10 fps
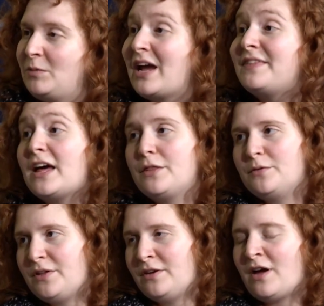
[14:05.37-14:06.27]
We got that
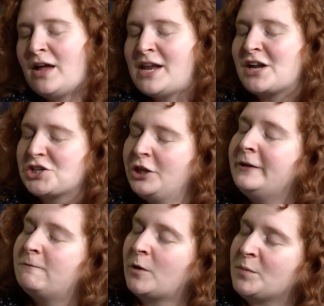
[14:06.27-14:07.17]
through the National
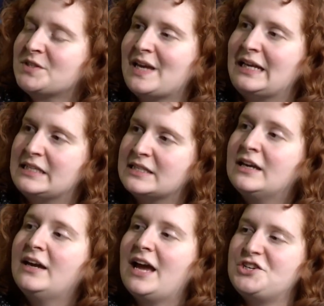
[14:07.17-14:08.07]
Informal Science
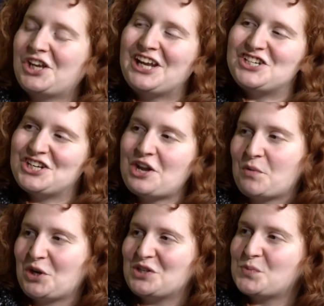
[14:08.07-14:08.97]
Education
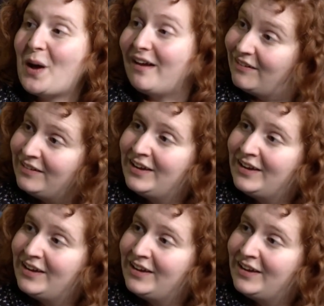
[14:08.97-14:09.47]
Network as well.